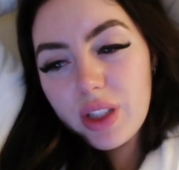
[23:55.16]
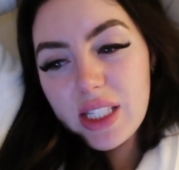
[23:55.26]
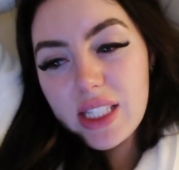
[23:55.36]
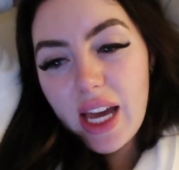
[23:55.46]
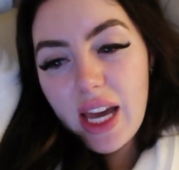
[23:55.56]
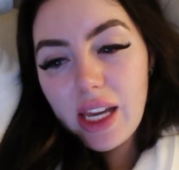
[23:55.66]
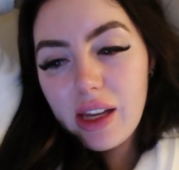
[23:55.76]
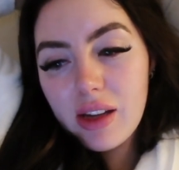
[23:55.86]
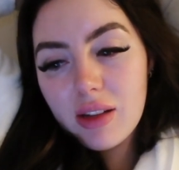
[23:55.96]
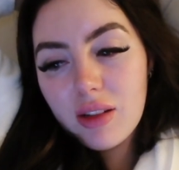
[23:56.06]
the
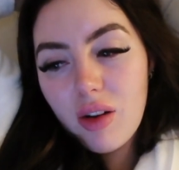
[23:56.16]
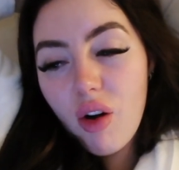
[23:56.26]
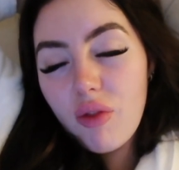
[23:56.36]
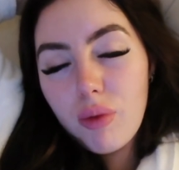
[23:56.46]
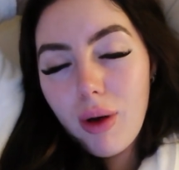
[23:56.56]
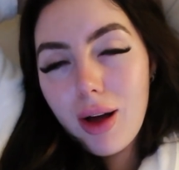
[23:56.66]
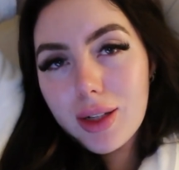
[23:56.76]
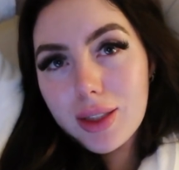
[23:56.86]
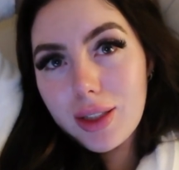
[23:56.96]
day off work